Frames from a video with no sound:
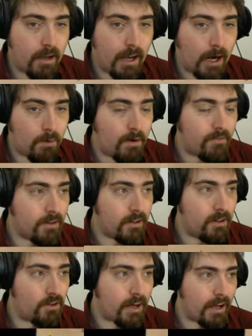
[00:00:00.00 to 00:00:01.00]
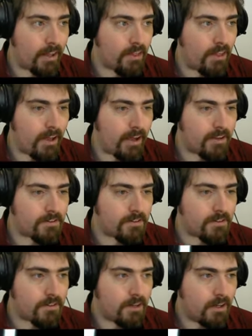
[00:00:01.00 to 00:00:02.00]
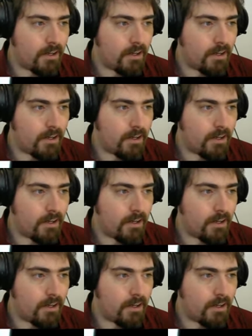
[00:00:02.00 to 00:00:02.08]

However, look at this!